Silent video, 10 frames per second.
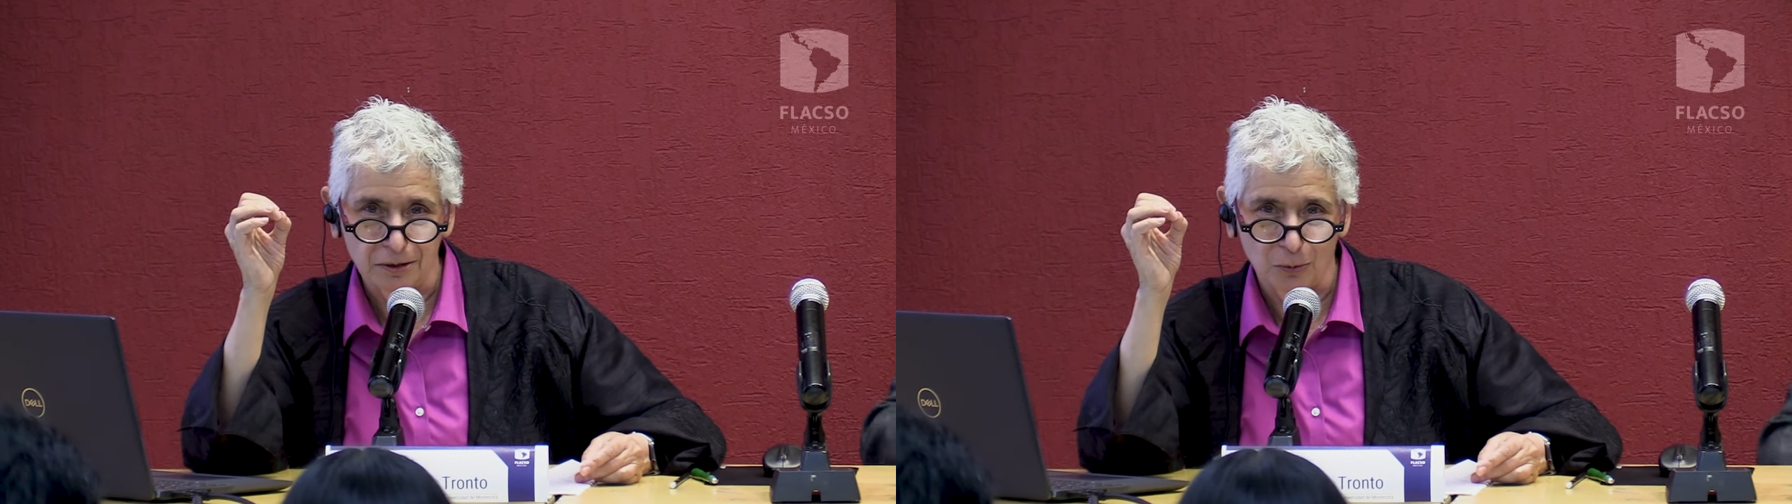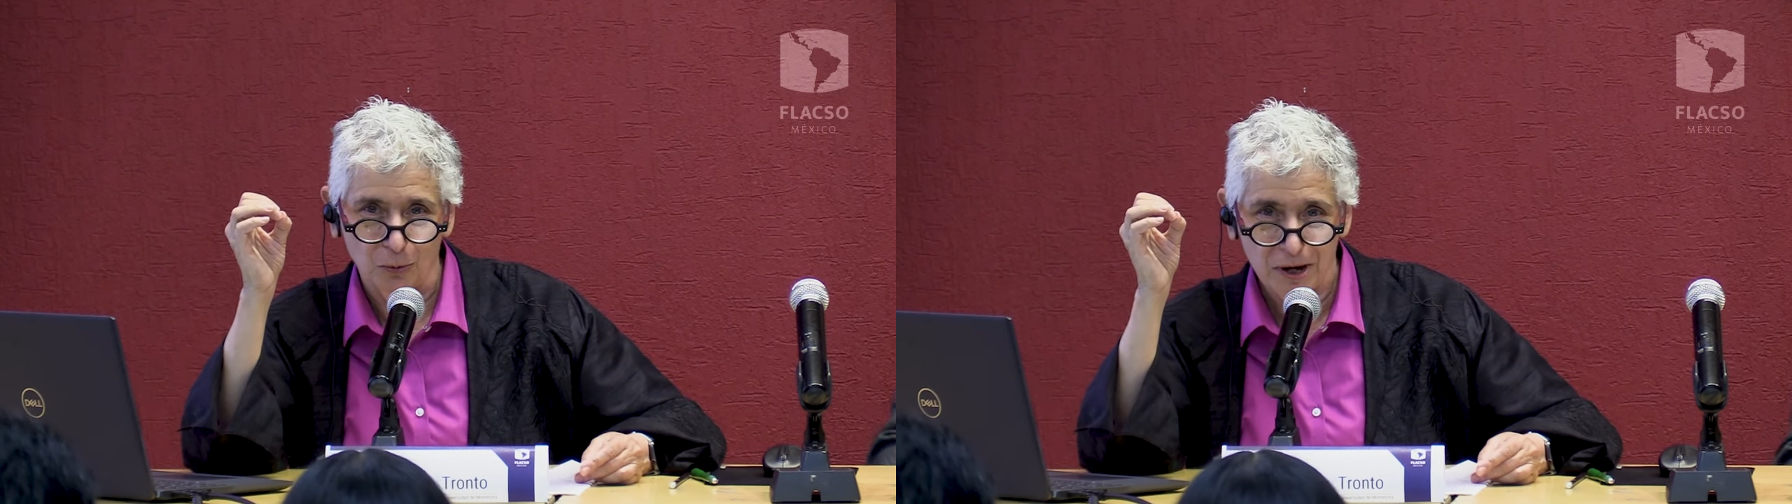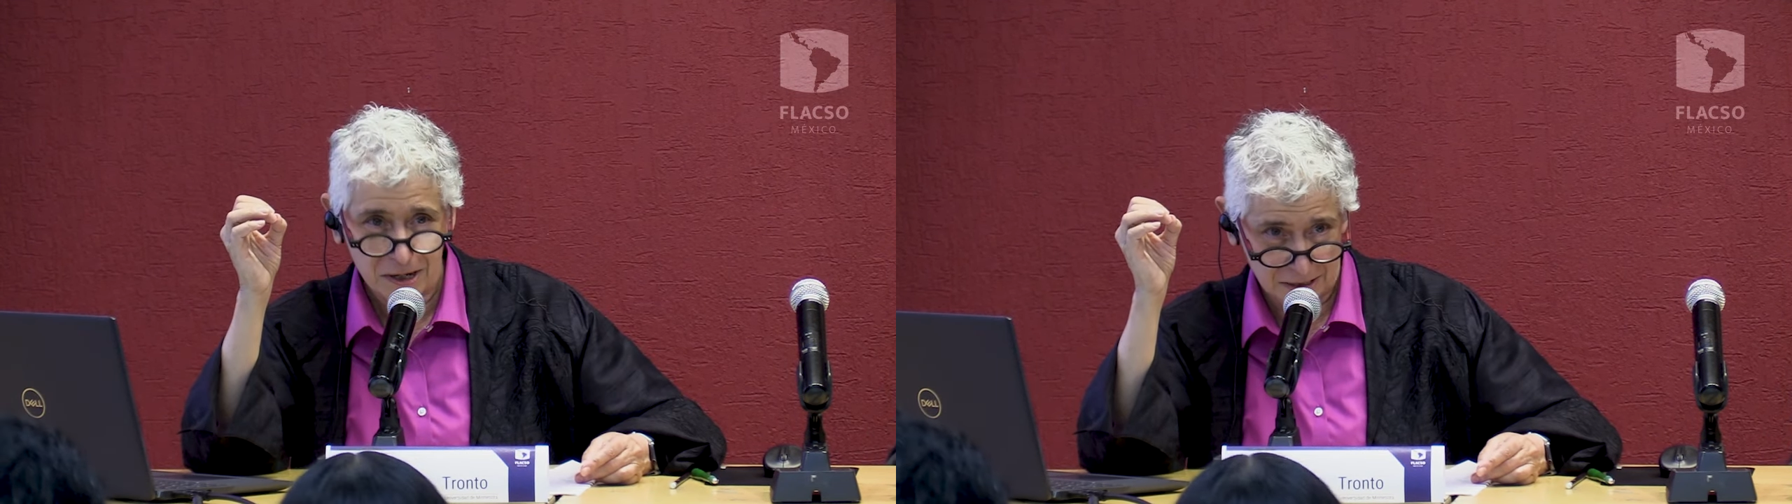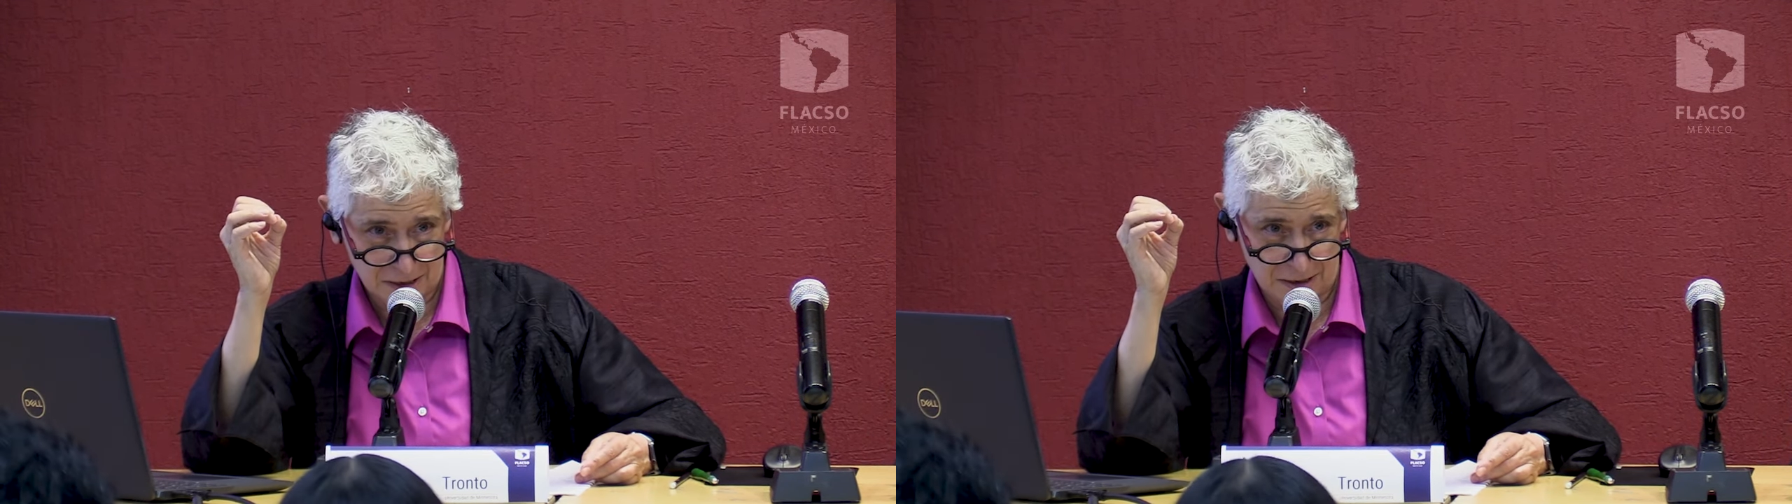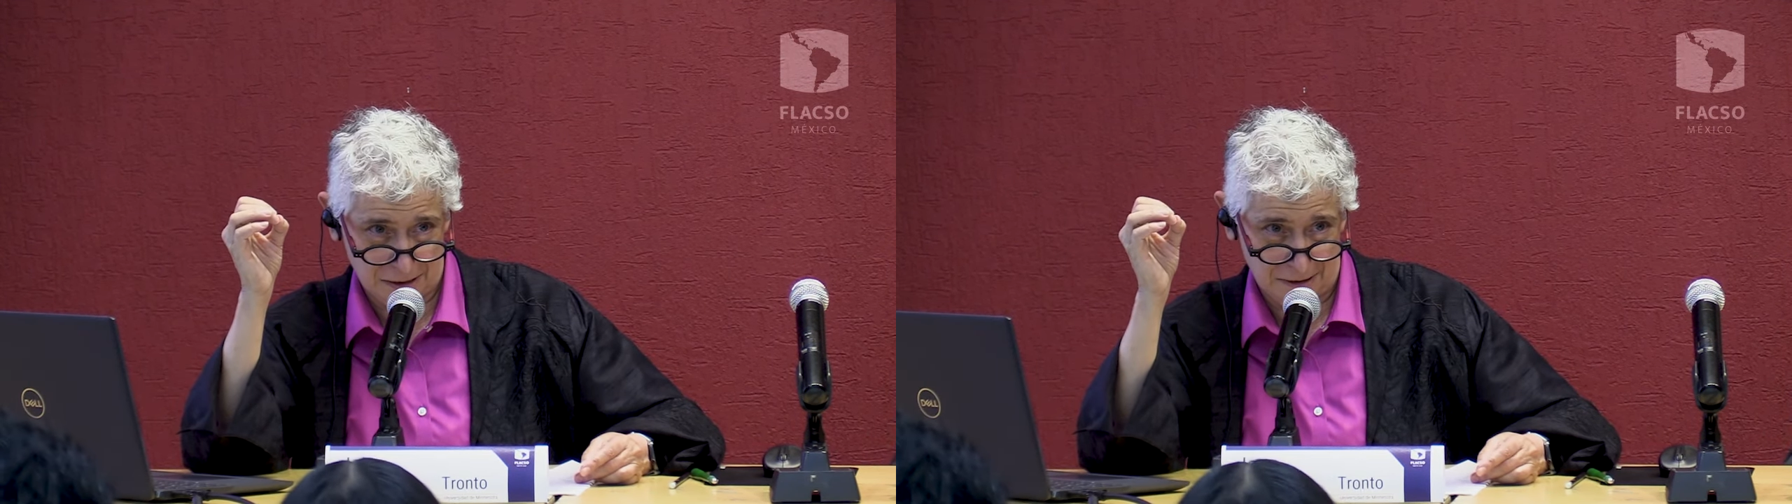
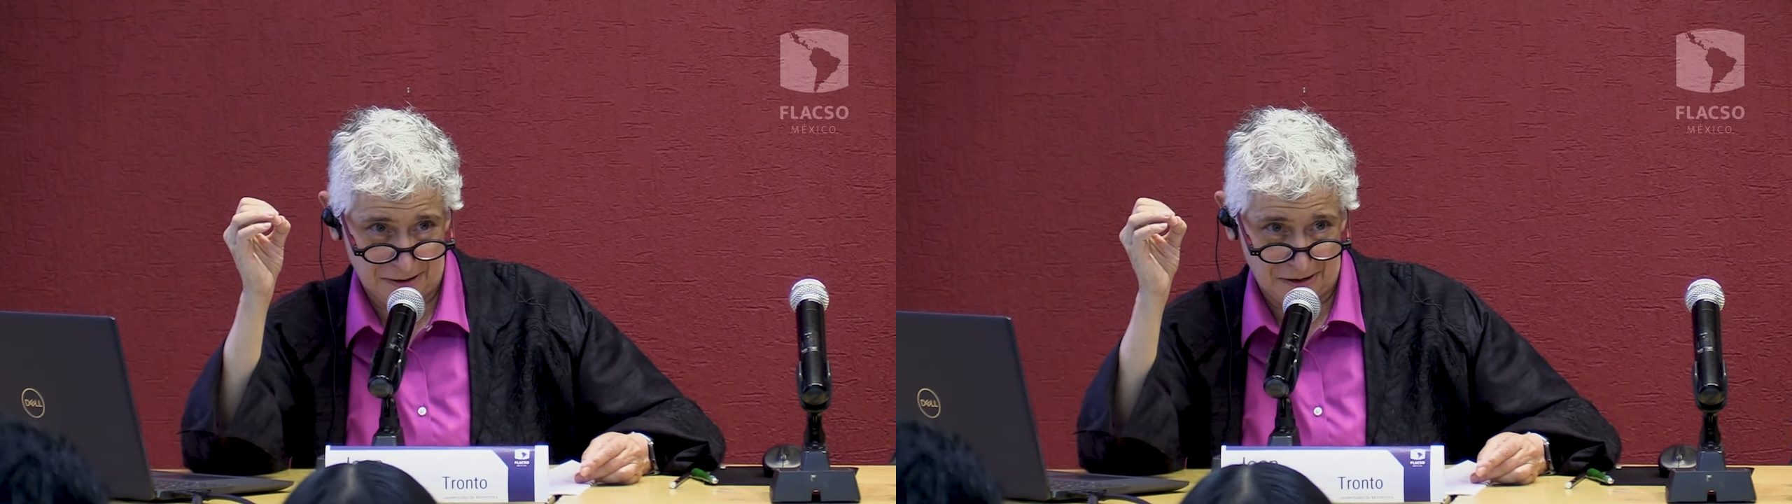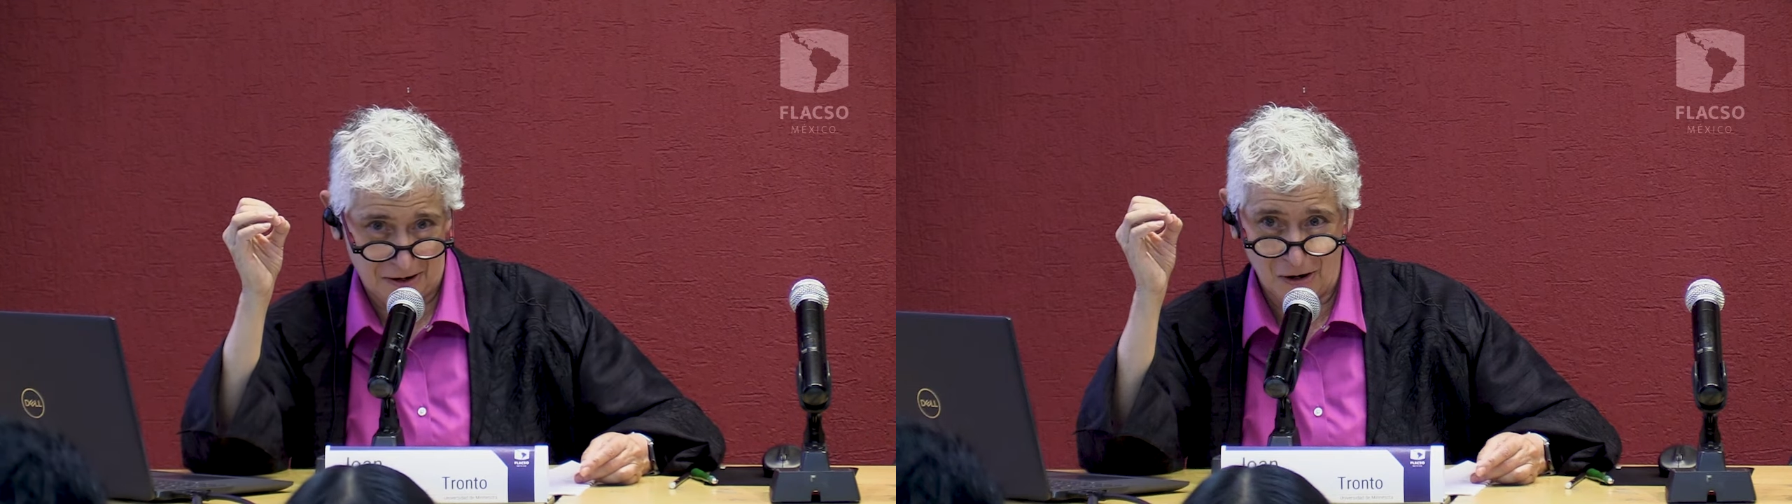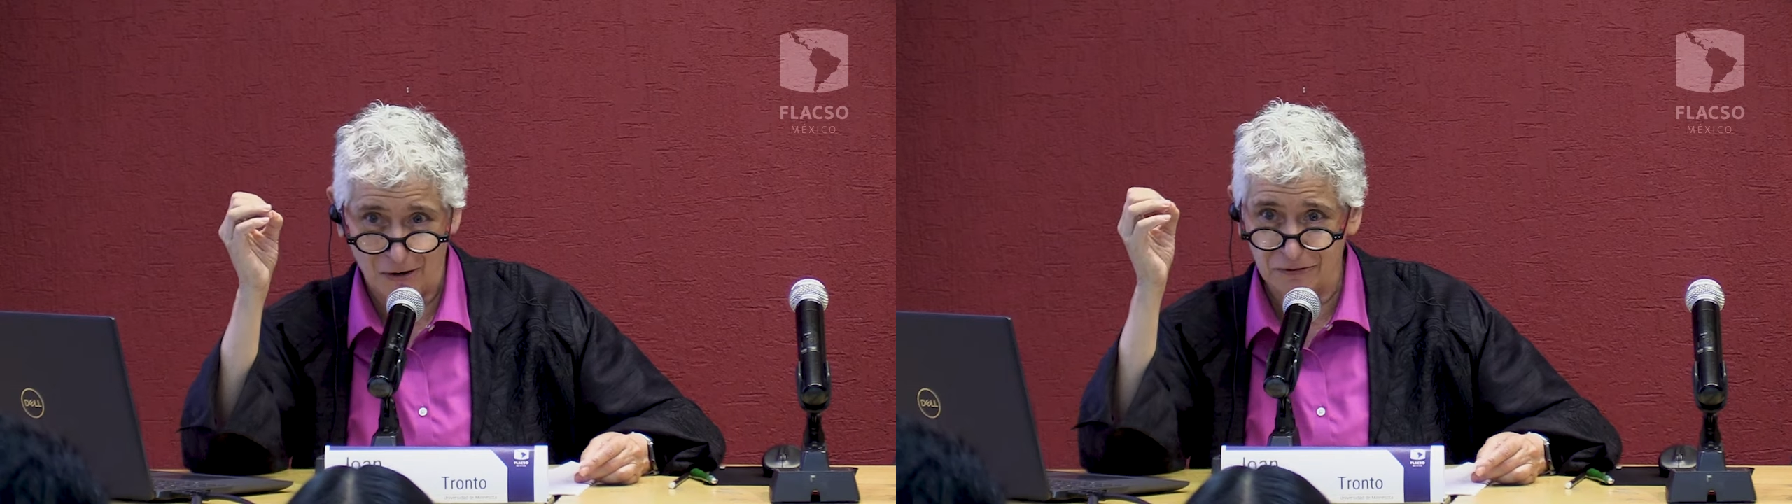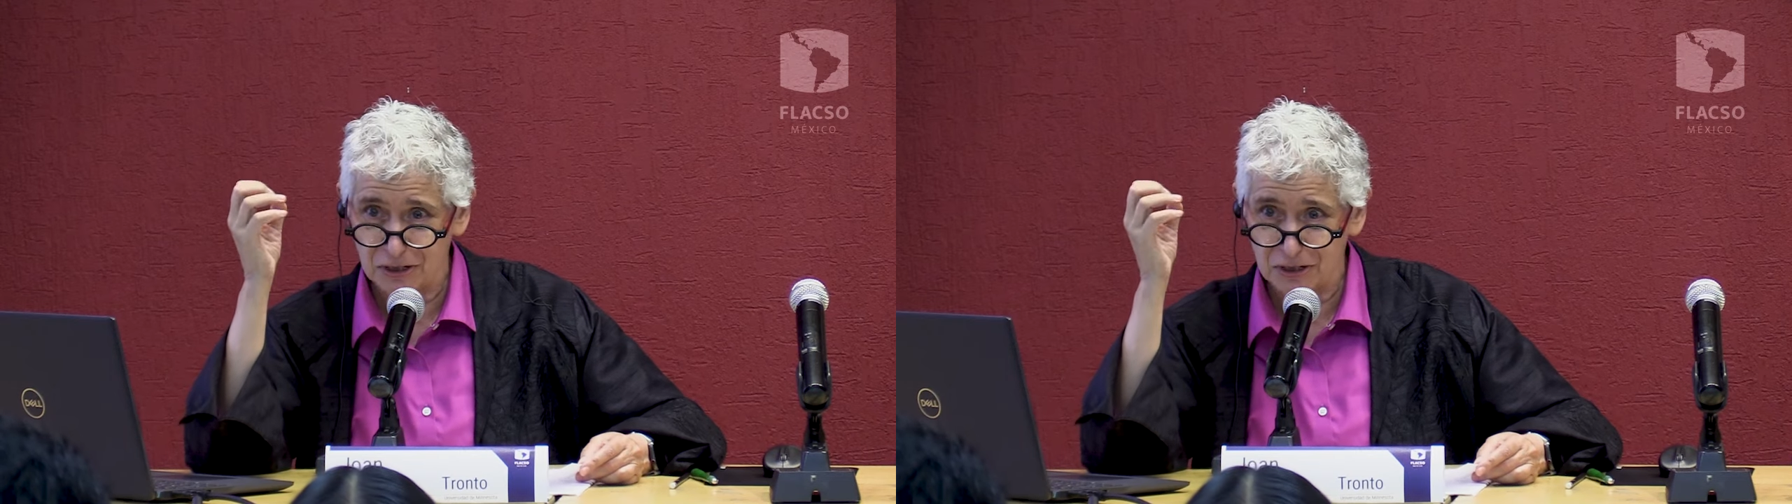waste of